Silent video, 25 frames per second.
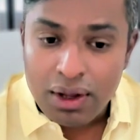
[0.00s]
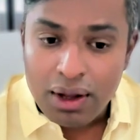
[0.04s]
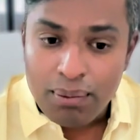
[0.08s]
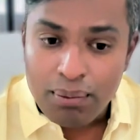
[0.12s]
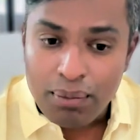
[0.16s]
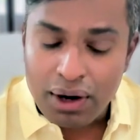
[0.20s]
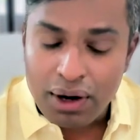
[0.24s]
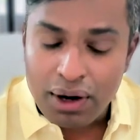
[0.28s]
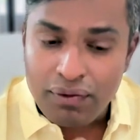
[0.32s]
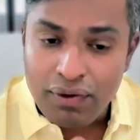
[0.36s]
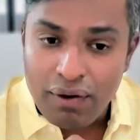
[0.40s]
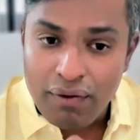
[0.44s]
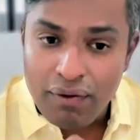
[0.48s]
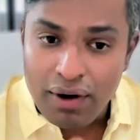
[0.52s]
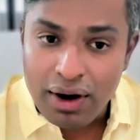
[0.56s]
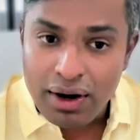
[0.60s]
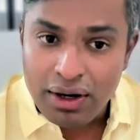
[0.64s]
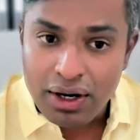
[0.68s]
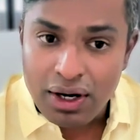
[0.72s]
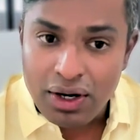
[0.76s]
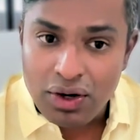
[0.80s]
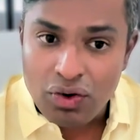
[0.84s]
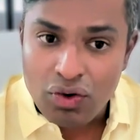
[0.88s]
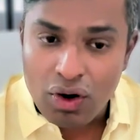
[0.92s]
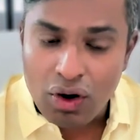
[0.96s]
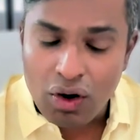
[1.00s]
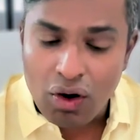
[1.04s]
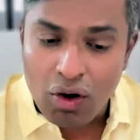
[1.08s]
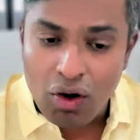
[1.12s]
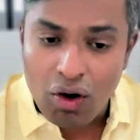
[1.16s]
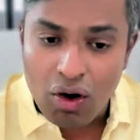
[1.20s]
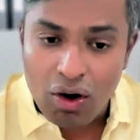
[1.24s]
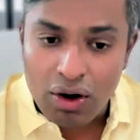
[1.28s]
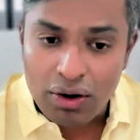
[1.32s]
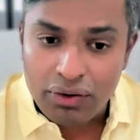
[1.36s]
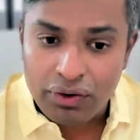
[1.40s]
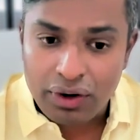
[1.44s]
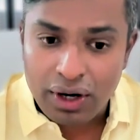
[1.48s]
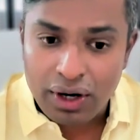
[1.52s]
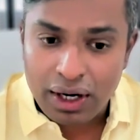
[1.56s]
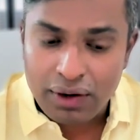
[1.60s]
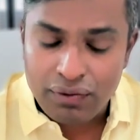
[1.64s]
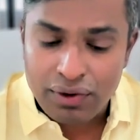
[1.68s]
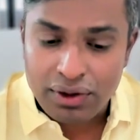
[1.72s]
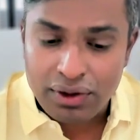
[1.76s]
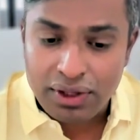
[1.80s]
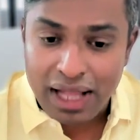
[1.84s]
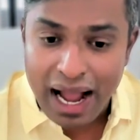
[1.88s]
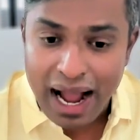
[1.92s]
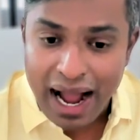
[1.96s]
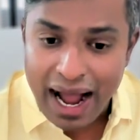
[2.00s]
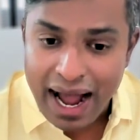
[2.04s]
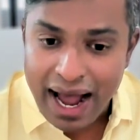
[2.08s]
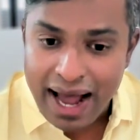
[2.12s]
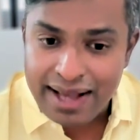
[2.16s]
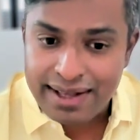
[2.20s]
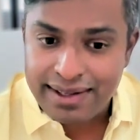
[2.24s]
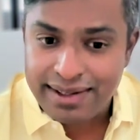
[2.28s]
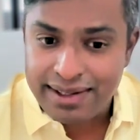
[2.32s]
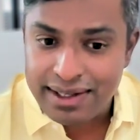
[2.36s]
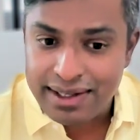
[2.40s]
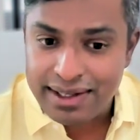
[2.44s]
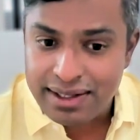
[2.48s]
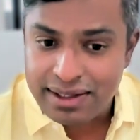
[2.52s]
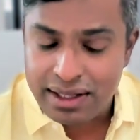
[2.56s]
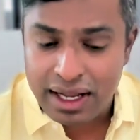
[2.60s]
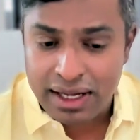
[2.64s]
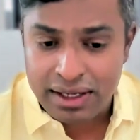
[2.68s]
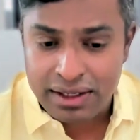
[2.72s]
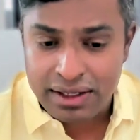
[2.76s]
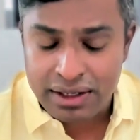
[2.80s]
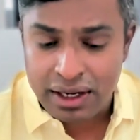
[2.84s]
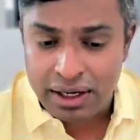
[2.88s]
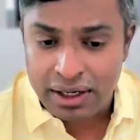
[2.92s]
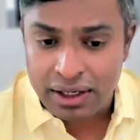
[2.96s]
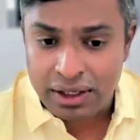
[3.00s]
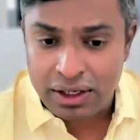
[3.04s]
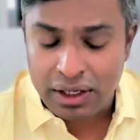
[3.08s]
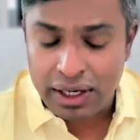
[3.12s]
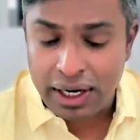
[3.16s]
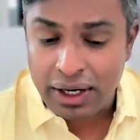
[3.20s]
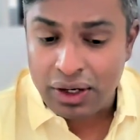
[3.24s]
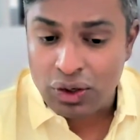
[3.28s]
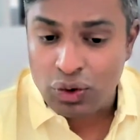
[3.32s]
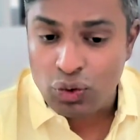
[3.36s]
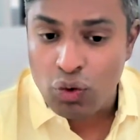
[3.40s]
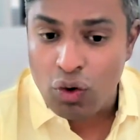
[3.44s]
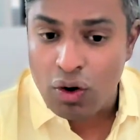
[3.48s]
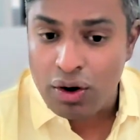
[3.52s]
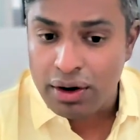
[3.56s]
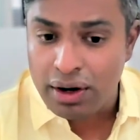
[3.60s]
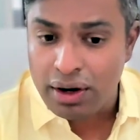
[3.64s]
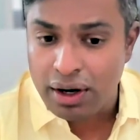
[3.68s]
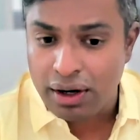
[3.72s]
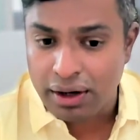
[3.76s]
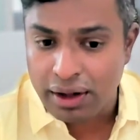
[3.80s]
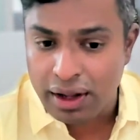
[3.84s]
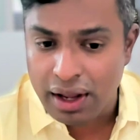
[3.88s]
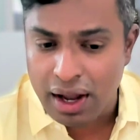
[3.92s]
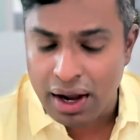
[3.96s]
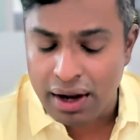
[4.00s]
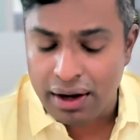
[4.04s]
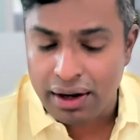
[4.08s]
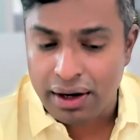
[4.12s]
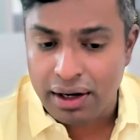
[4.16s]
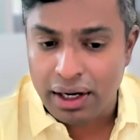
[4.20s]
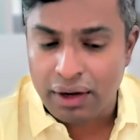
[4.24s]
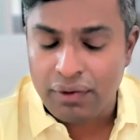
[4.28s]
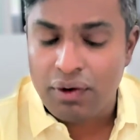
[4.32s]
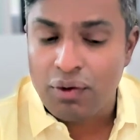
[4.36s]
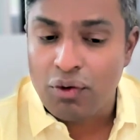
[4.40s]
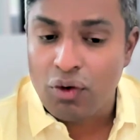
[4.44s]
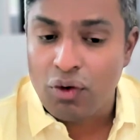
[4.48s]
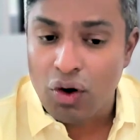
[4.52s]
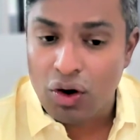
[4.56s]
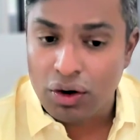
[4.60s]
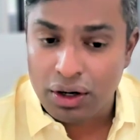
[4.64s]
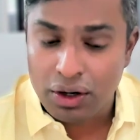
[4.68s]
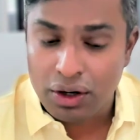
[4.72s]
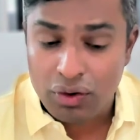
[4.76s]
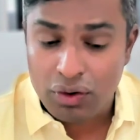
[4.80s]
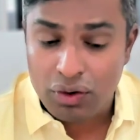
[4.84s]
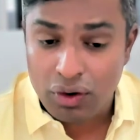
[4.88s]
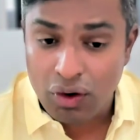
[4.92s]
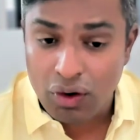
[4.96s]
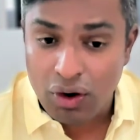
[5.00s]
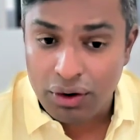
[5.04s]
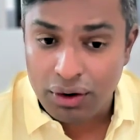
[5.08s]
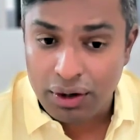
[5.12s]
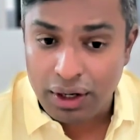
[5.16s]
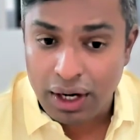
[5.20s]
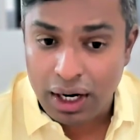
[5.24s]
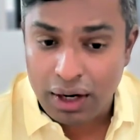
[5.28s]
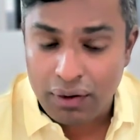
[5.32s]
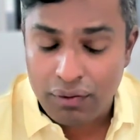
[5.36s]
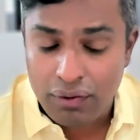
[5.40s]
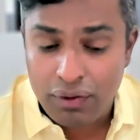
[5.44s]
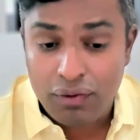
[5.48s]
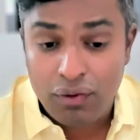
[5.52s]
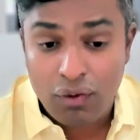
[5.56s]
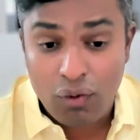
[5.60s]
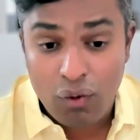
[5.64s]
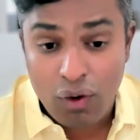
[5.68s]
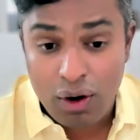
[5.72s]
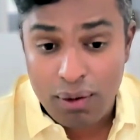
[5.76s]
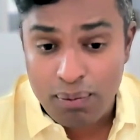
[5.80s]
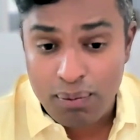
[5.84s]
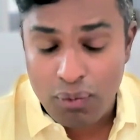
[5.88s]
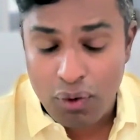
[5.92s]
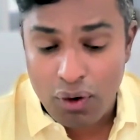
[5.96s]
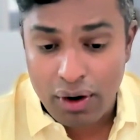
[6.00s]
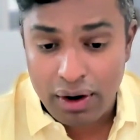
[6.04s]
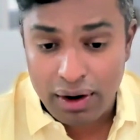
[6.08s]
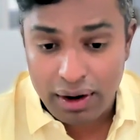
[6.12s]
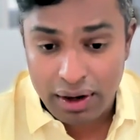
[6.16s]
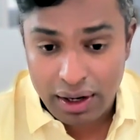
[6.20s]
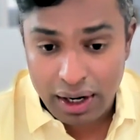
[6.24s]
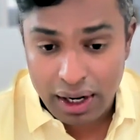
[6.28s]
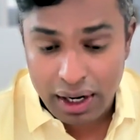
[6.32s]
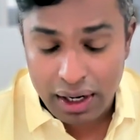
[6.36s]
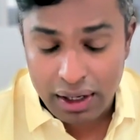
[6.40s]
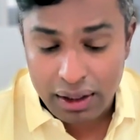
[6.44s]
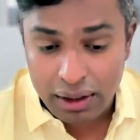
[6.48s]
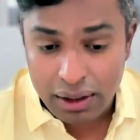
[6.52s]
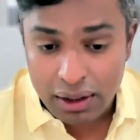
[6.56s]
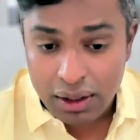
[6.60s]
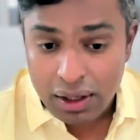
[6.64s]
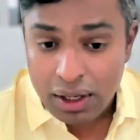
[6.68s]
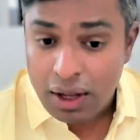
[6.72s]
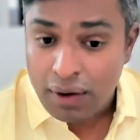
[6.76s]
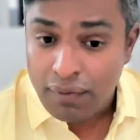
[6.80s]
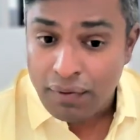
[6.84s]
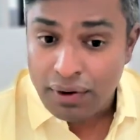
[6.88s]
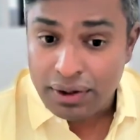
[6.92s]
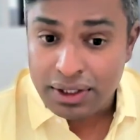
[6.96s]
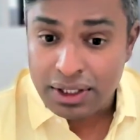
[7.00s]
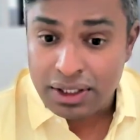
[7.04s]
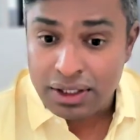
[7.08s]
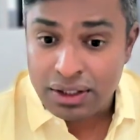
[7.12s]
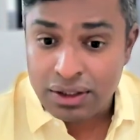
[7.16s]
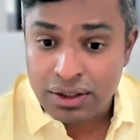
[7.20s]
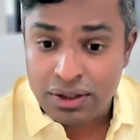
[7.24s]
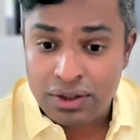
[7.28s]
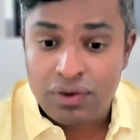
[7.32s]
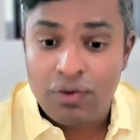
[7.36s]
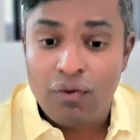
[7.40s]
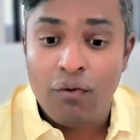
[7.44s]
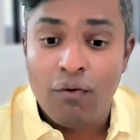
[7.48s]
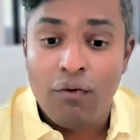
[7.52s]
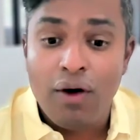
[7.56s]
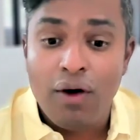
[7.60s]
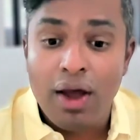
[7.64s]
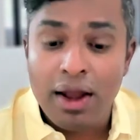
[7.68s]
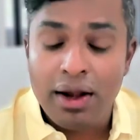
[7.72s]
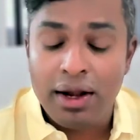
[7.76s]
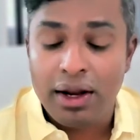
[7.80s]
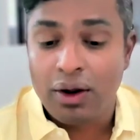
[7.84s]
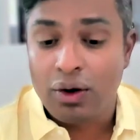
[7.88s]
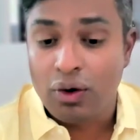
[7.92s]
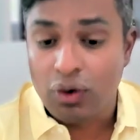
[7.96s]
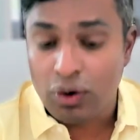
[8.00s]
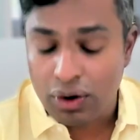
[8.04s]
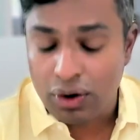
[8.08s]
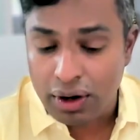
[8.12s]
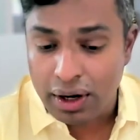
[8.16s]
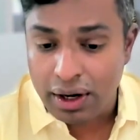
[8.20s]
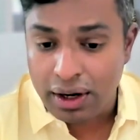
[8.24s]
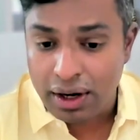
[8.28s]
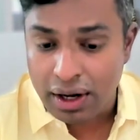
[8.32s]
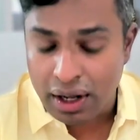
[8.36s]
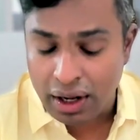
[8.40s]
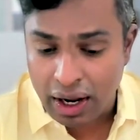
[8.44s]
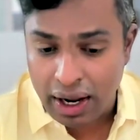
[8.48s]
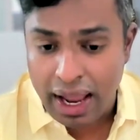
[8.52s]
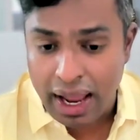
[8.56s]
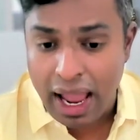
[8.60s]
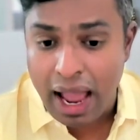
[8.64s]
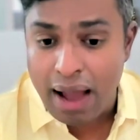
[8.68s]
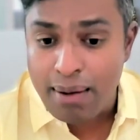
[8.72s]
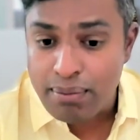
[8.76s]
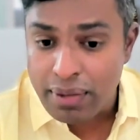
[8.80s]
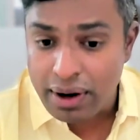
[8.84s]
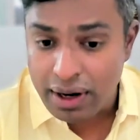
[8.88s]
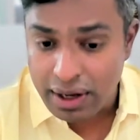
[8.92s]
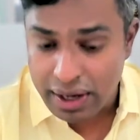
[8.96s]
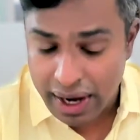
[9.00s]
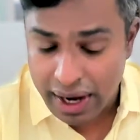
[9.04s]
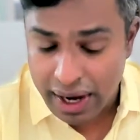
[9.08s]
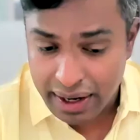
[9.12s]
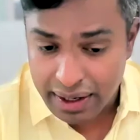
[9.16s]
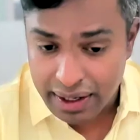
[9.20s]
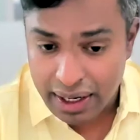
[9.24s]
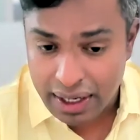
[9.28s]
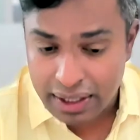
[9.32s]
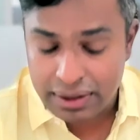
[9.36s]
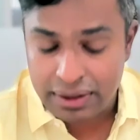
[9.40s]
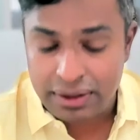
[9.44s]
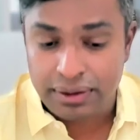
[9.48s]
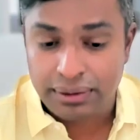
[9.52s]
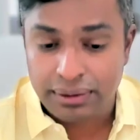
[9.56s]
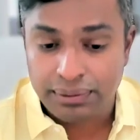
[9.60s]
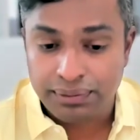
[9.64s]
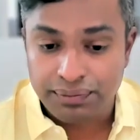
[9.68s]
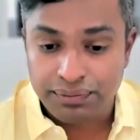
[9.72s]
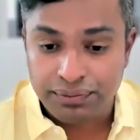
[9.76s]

But we went into a contract with as little as like 200k higher. Like we've got it in a contract with 1.9, which is very good in a Campbell areas.